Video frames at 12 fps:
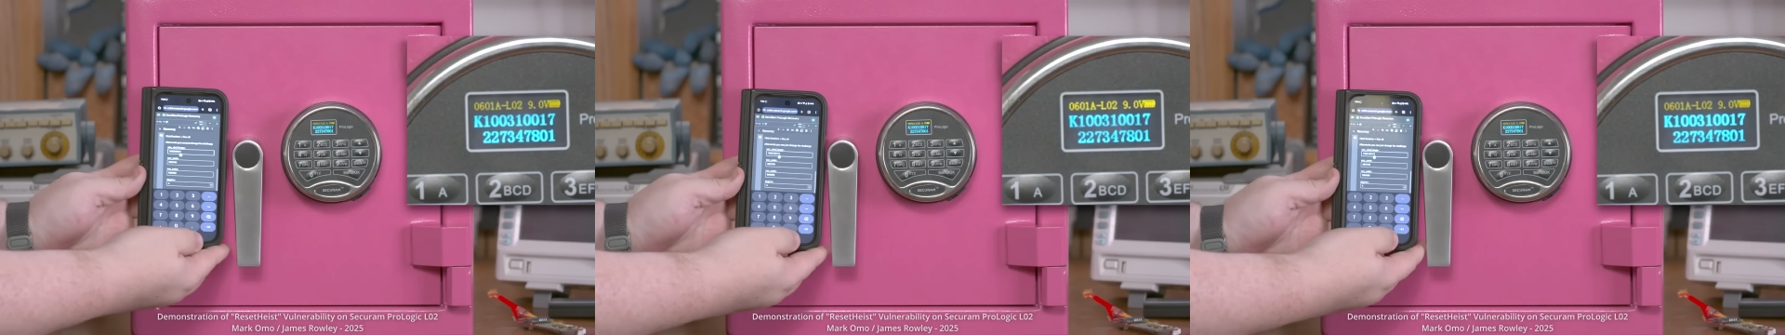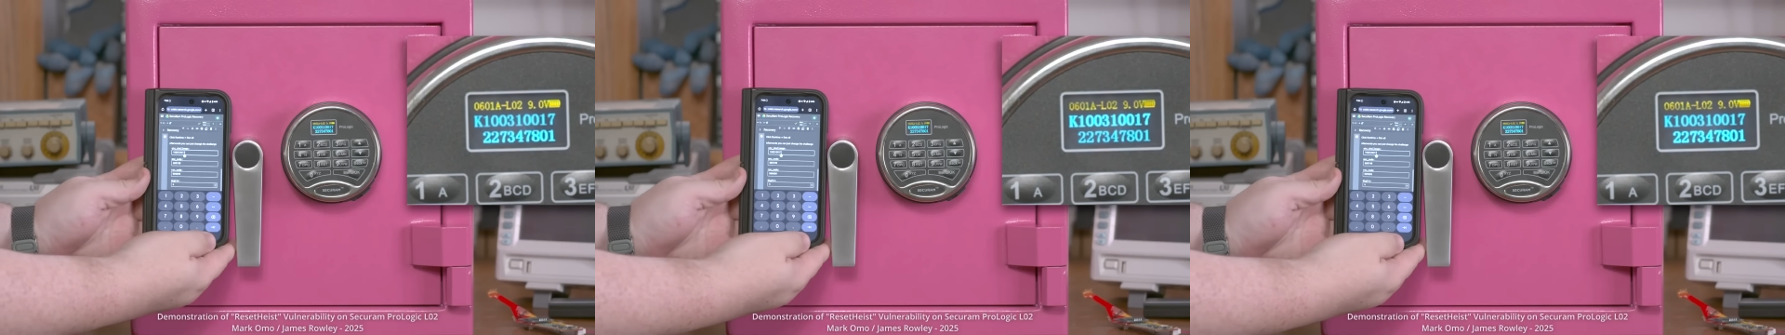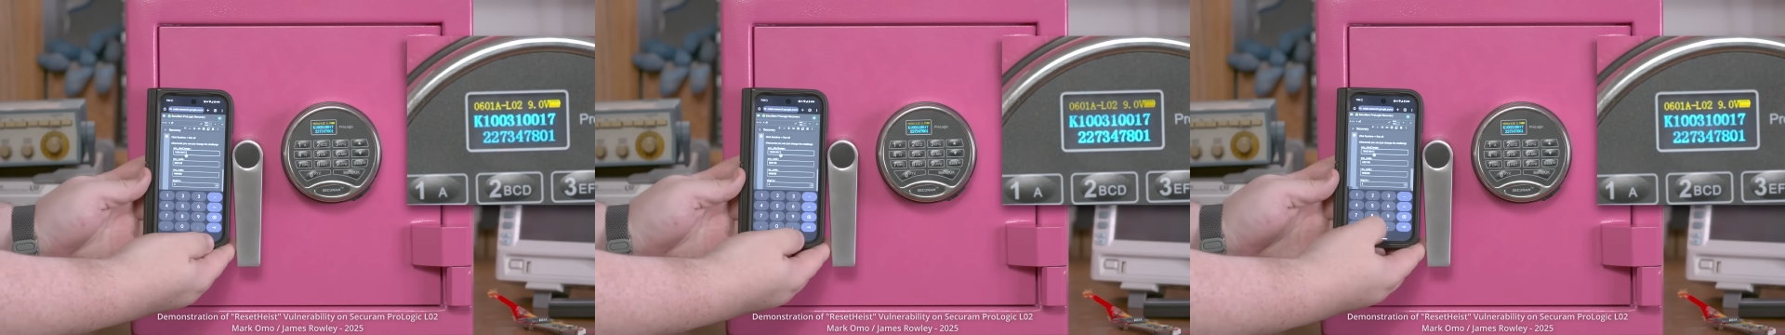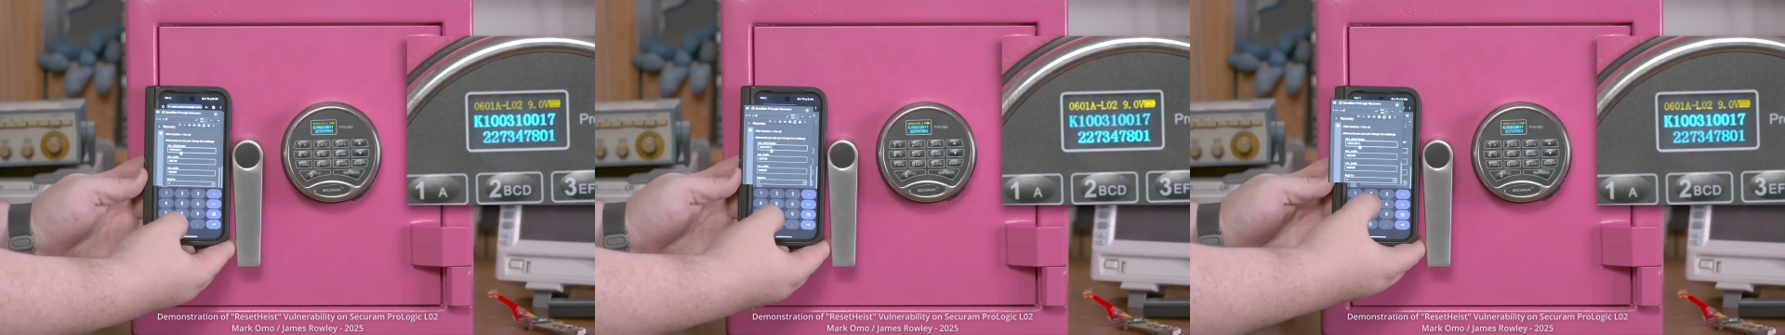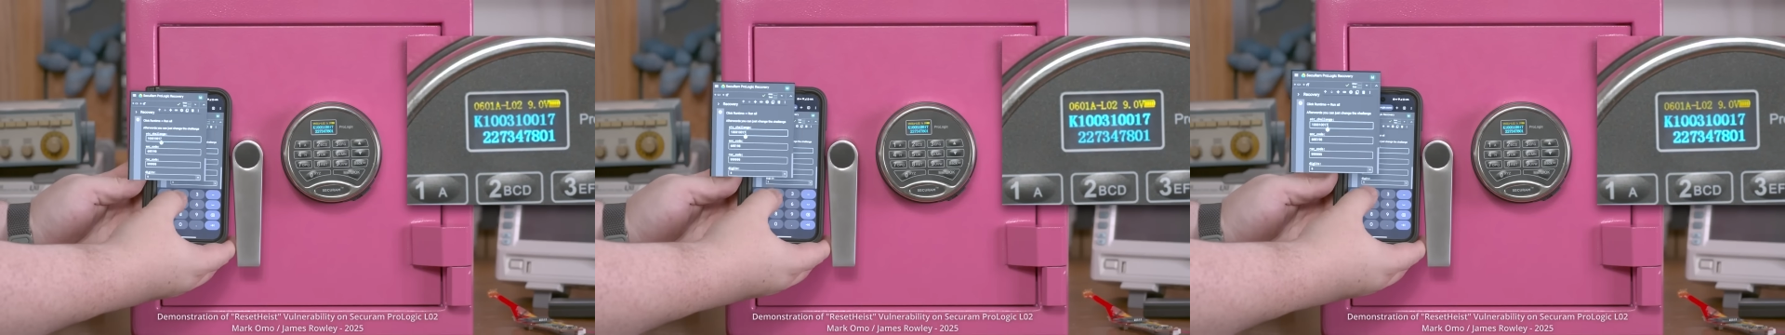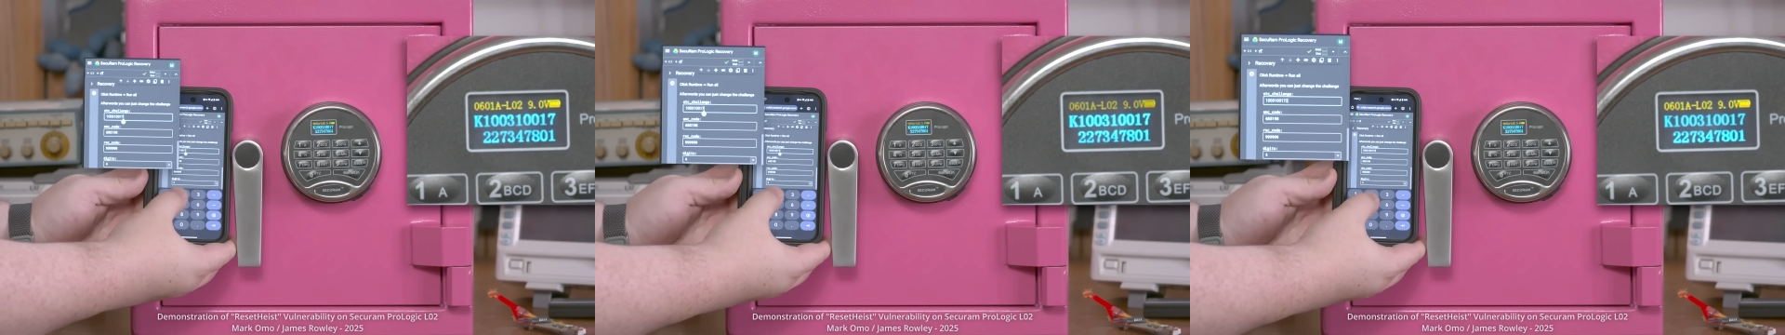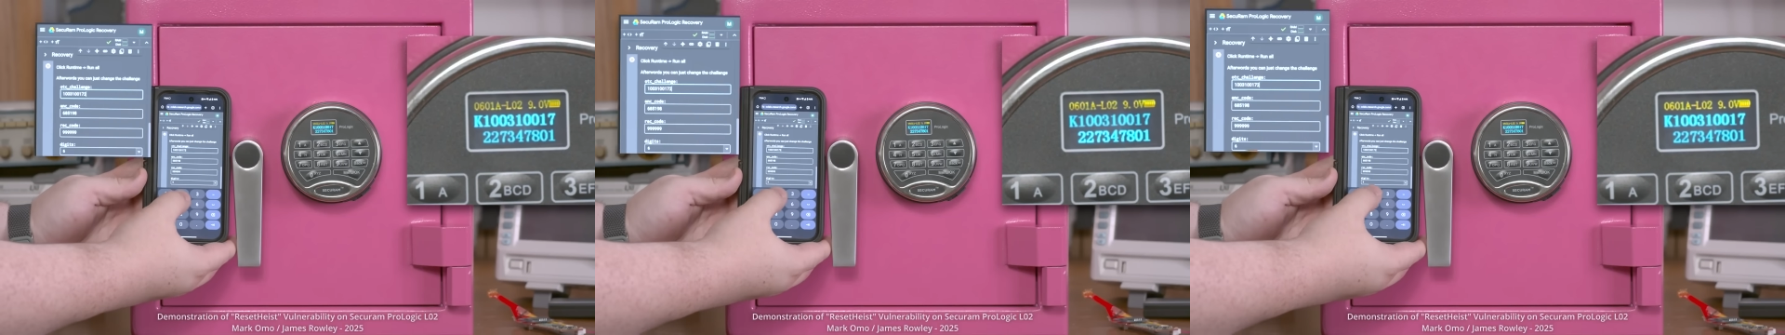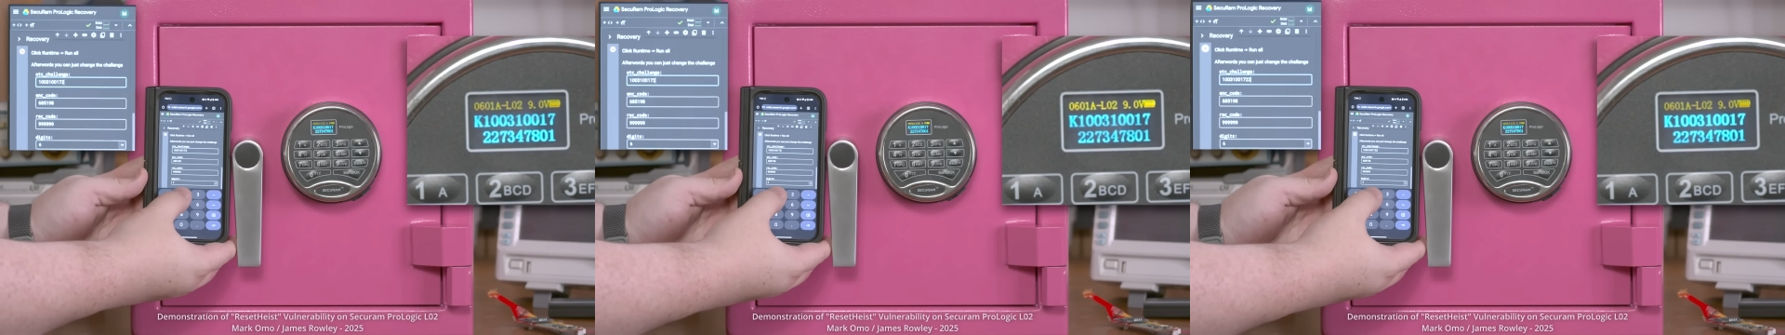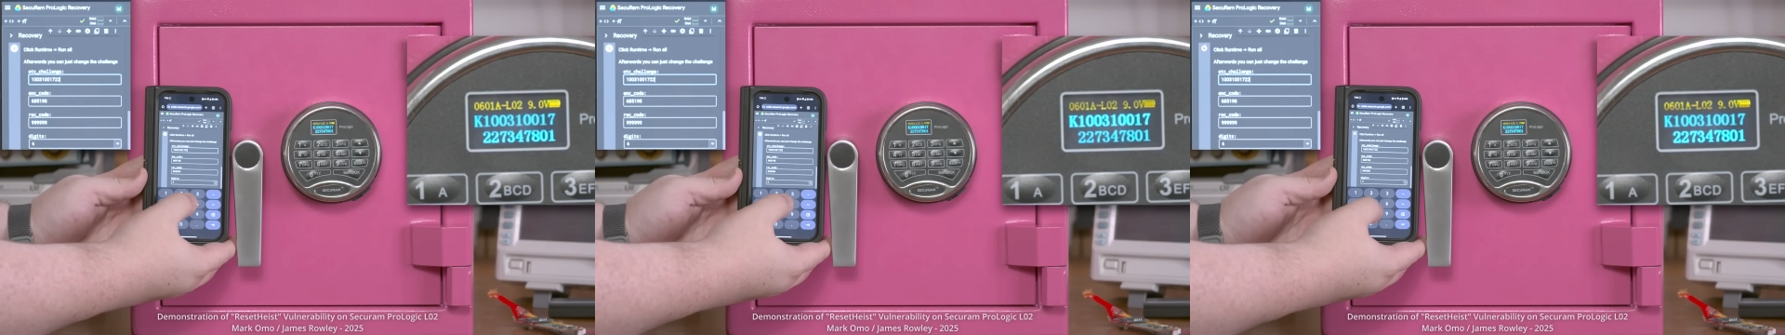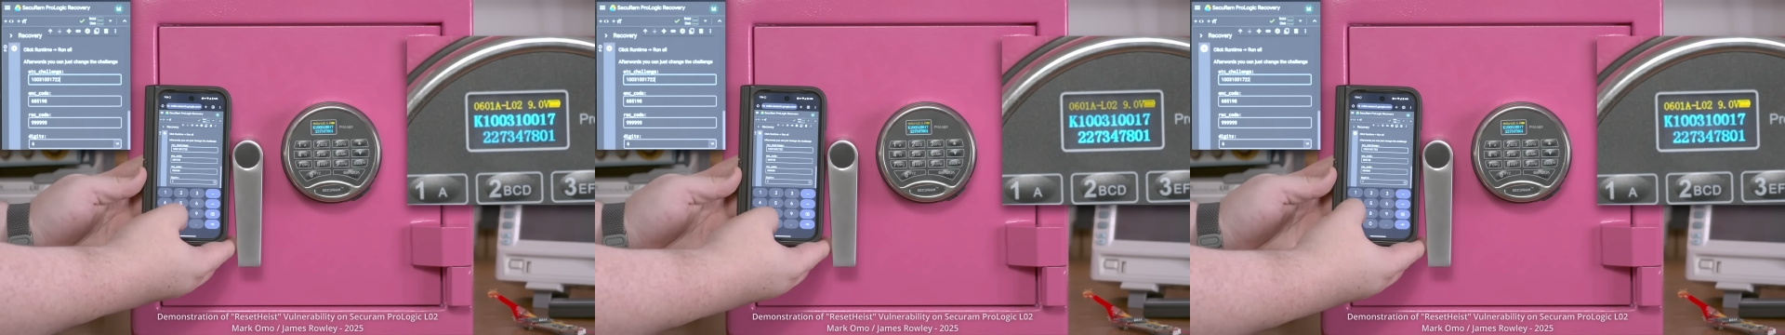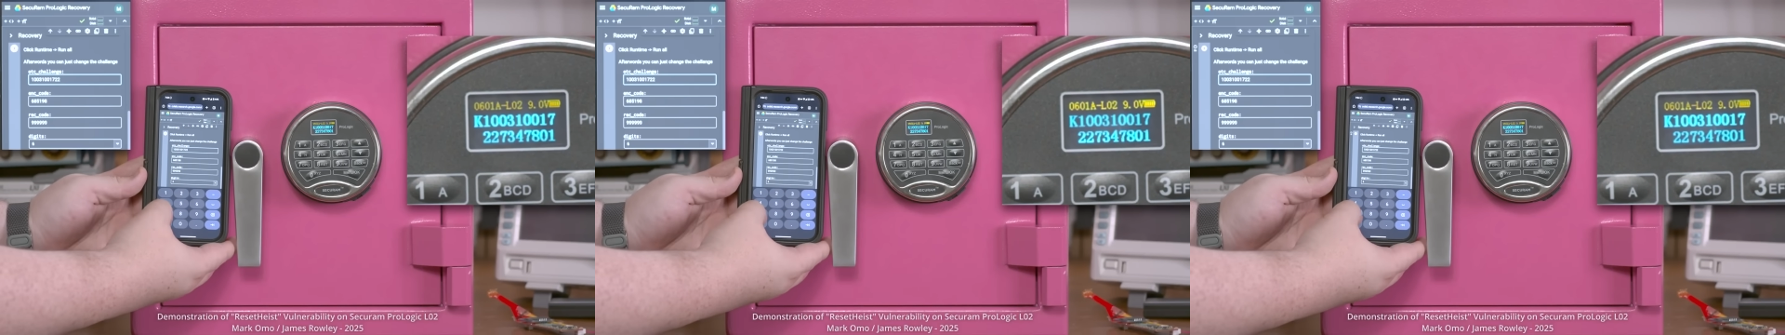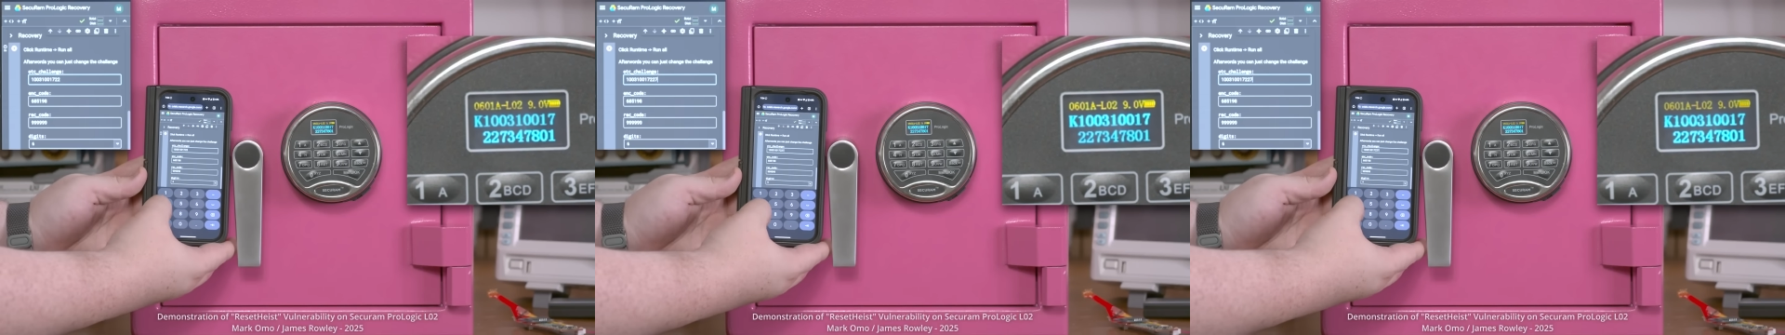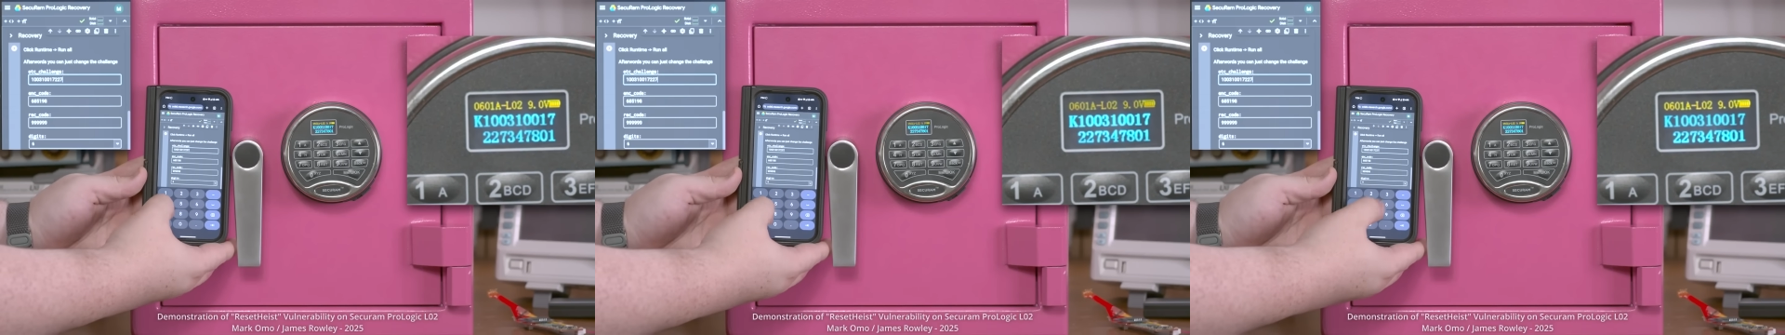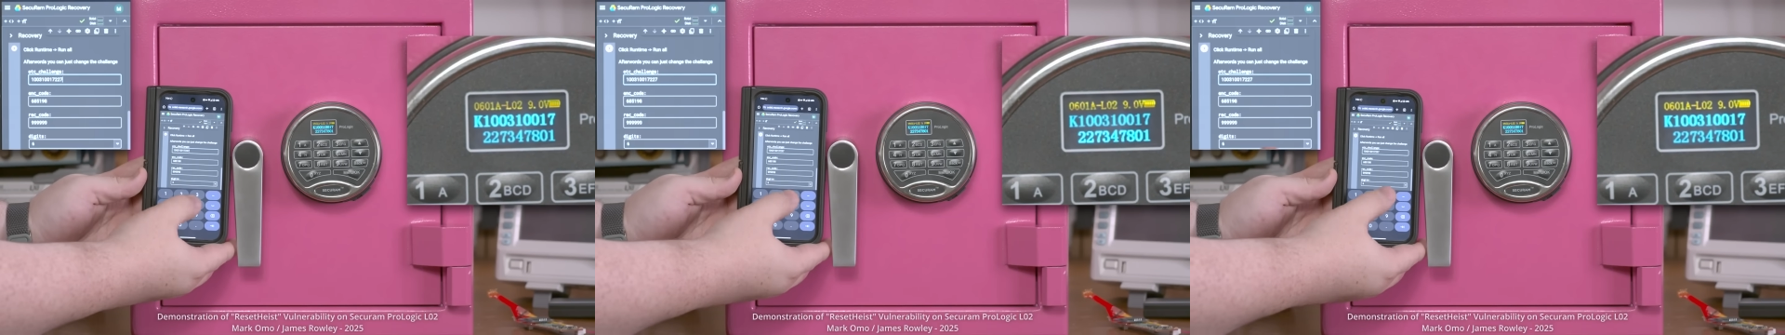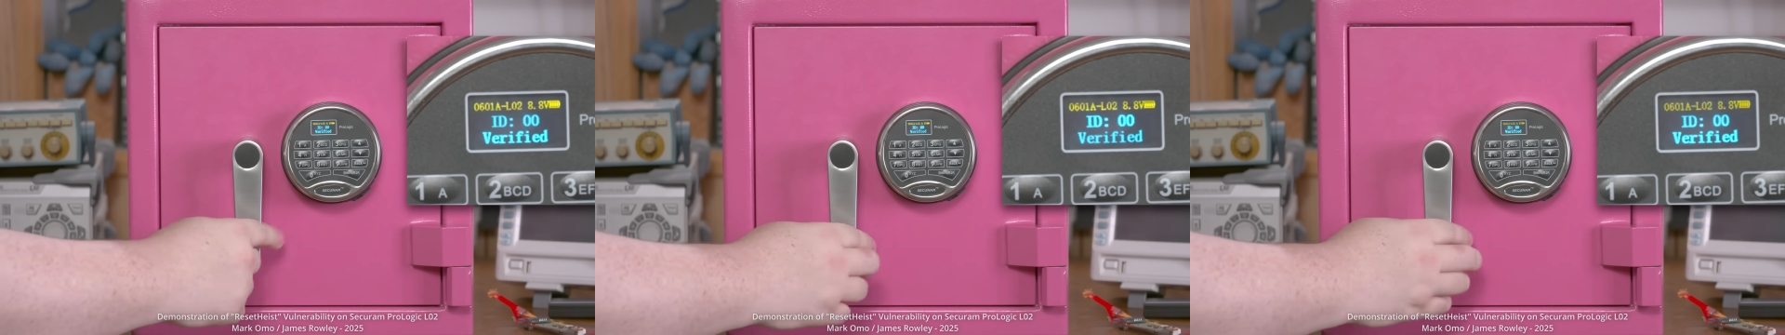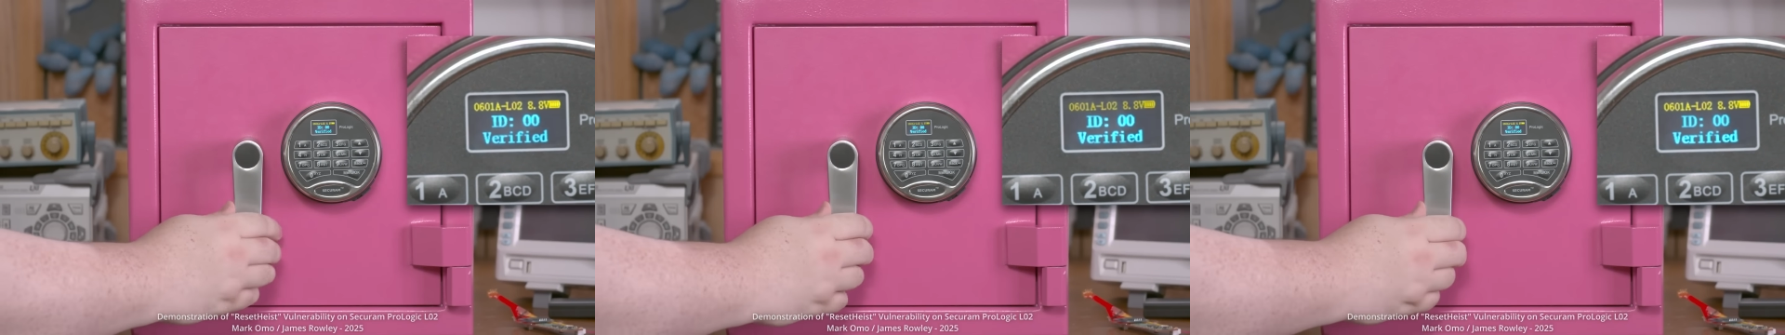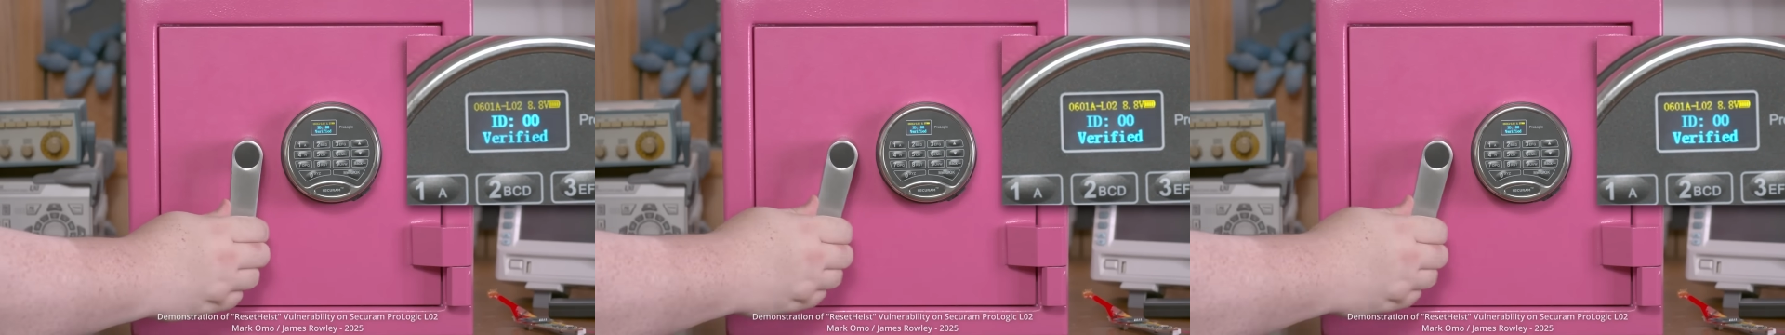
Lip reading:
(no speaker visible)